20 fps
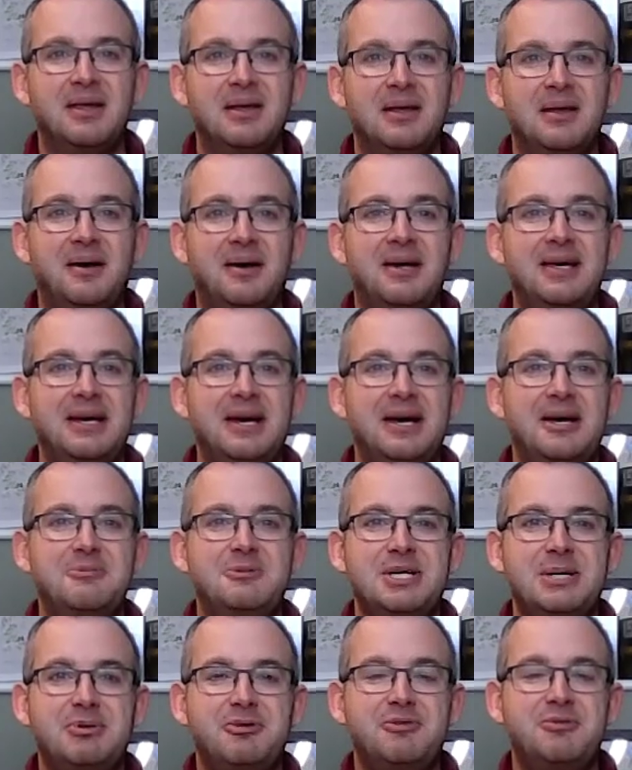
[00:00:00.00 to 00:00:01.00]
Hi, I'm
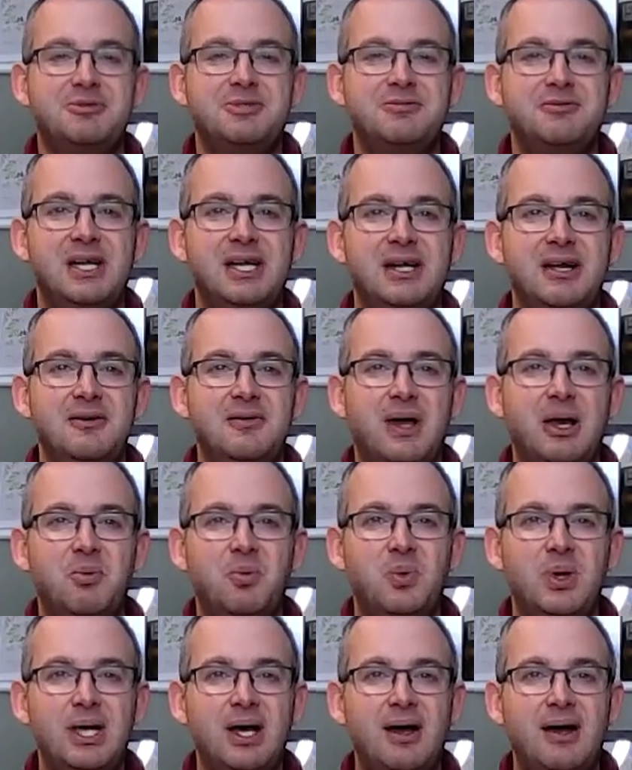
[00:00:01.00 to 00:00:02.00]
Jamie from Javino, and
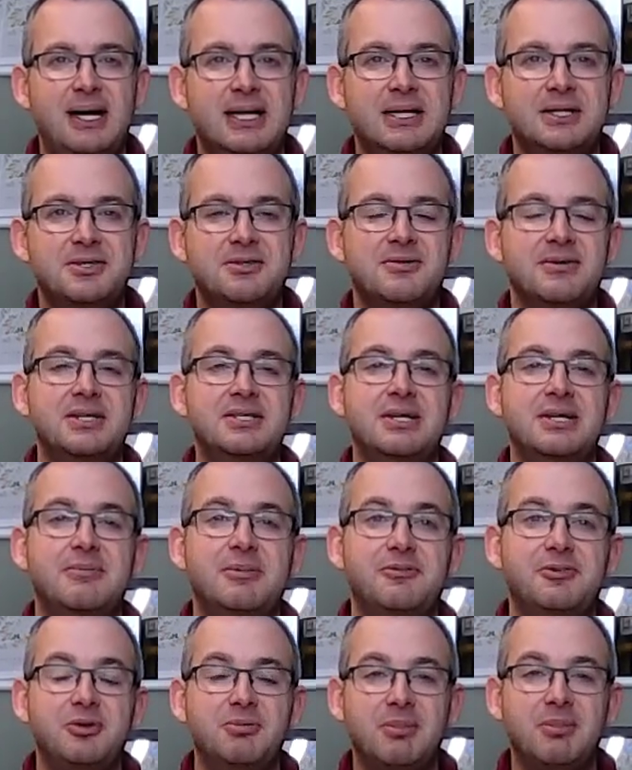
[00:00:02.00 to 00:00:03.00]
we are answering some
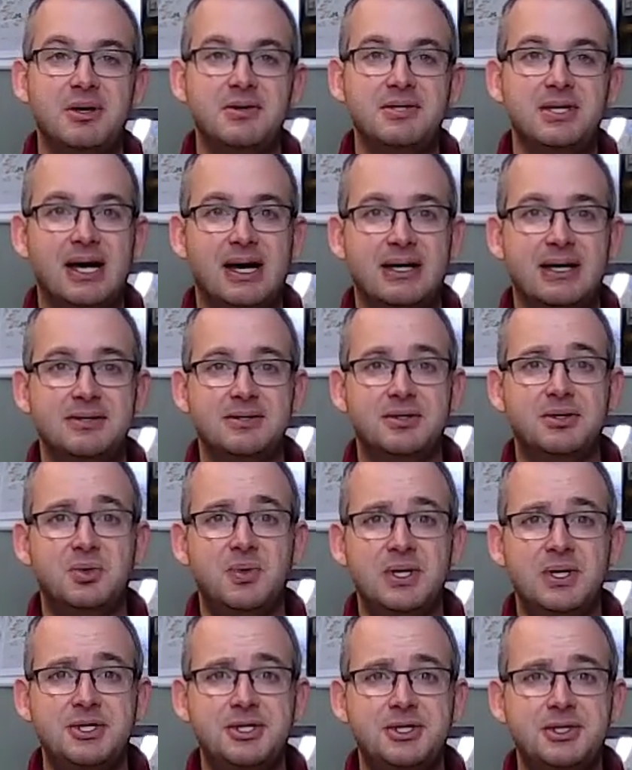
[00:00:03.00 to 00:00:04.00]
of your most asked
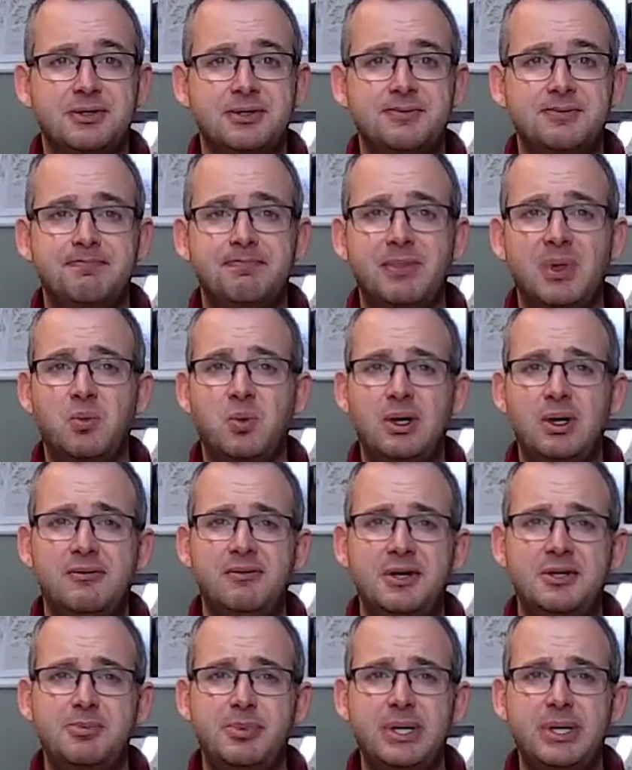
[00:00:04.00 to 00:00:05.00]
questions. One of
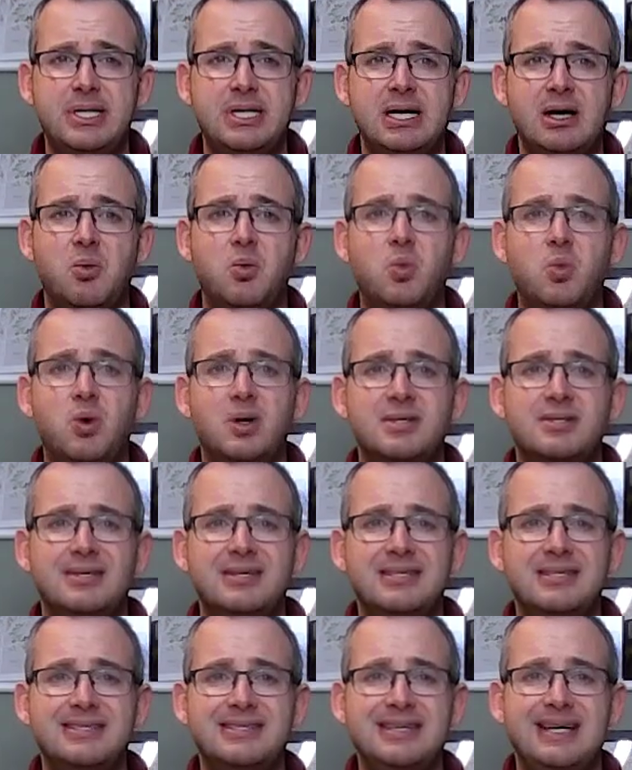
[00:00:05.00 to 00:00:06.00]
those being, what
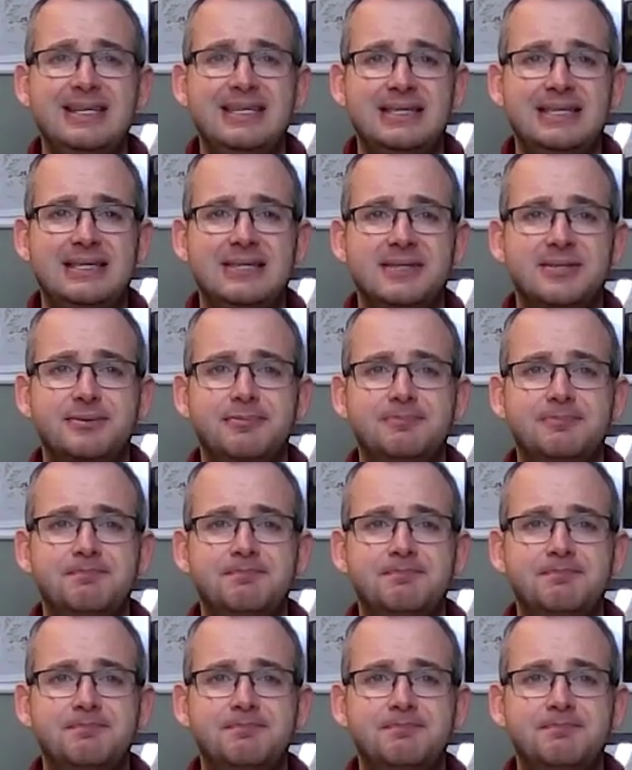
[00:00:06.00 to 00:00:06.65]
are tannins?